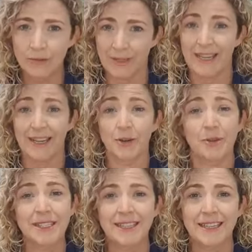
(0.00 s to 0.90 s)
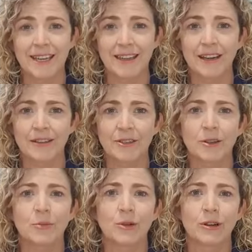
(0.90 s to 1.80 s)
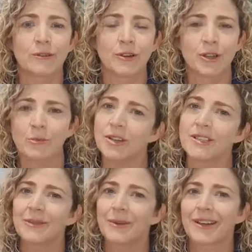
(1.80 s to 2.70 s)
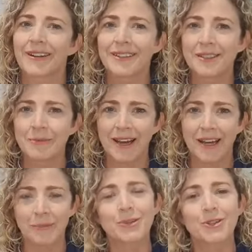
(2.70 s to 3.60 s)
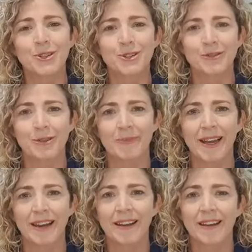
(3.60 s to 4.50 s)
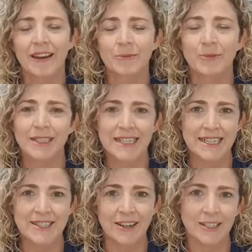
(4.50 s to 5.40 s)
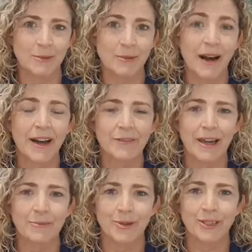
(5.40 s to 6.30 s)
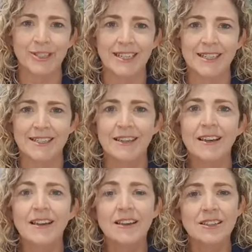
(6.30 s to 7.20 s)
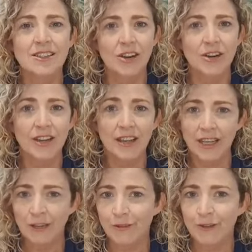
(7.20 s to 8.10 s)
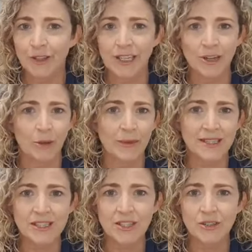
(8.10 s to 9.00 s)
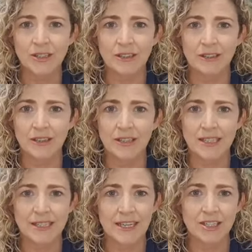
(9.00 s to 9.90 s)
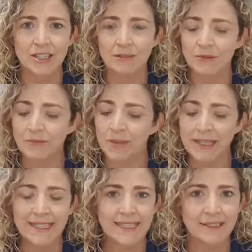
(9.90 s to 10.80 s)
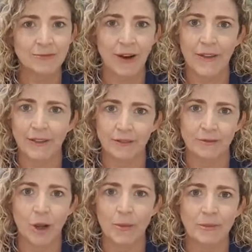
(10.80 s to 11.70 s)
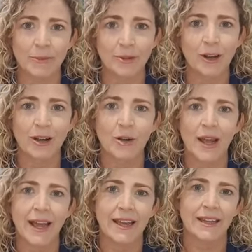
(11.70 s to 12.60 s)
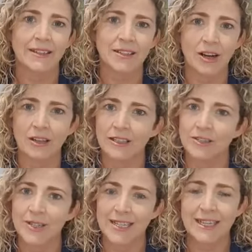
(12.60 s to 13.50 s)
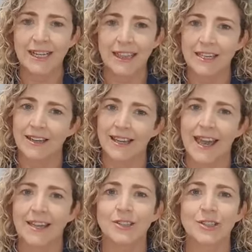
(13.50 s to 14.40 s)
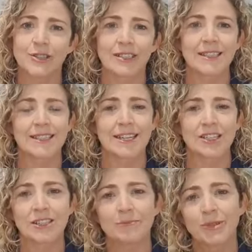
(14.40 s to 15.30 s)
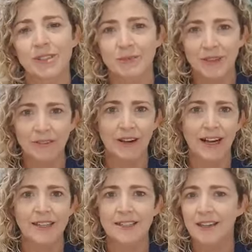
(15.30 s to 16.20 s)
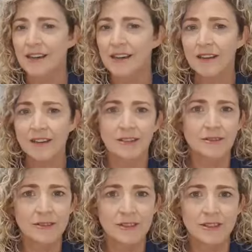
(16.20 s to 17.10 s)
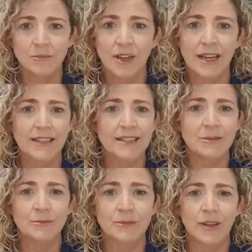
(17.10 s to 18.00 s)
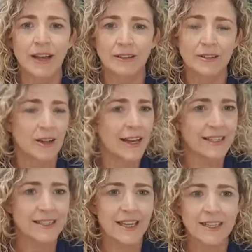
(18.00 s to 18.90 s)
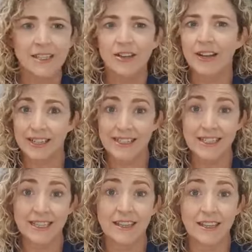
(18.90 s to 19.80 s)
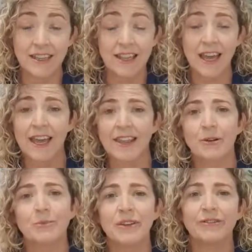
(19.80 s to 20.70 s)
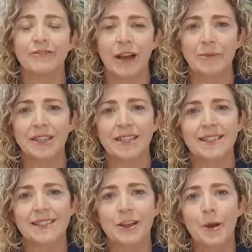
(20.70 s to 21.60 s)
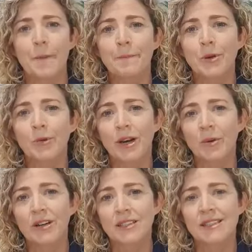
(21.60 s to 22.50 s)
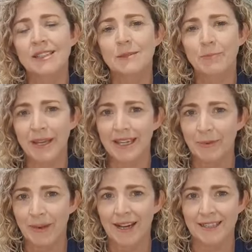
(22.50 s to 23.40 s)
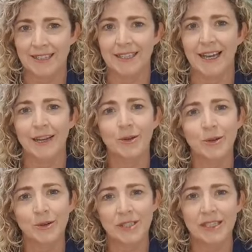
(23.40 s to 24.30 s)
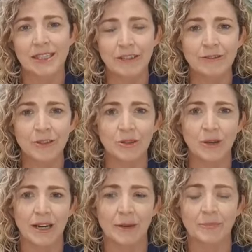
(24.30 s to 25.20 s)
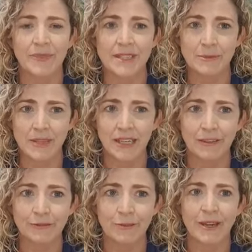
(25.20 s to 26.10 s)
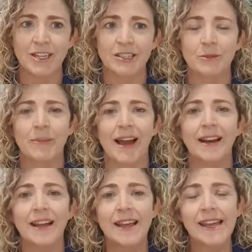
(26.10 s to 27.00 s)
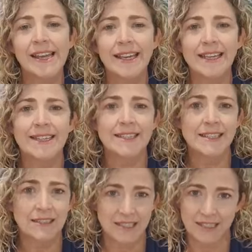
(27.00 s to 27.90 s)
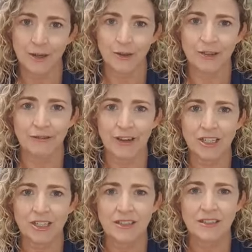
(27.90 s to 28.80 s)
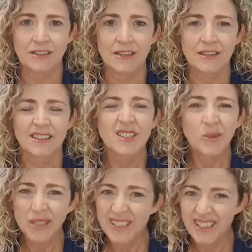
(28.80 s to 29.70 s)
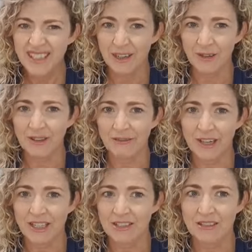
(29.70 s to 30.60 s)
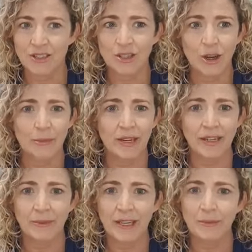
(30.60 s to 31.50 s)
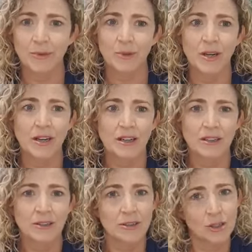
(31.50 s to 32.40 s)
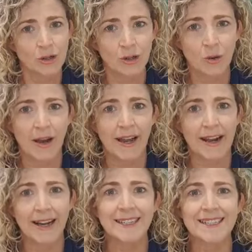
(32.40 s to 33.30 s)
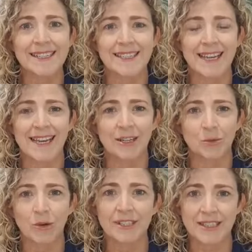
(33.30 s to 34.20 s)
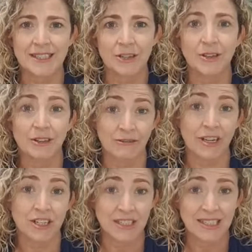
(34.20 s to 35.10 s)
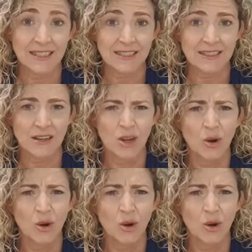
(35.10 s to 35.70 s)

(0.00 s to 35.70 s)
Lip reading: get healthy together, the more of a community we're going to be able to produce from that. And I'm really excited to be part of that process. So if you've got any comments during this session, please write comment below and I'll address anything I can during the session. Put some love hearts, some likes there so that I can see that you're there. That would be fabulous. But what I wanted to speak about today, or to give you some information about, is stealth infections. So what is a stealth infection? So many people don't quite understand what a stealth infection is,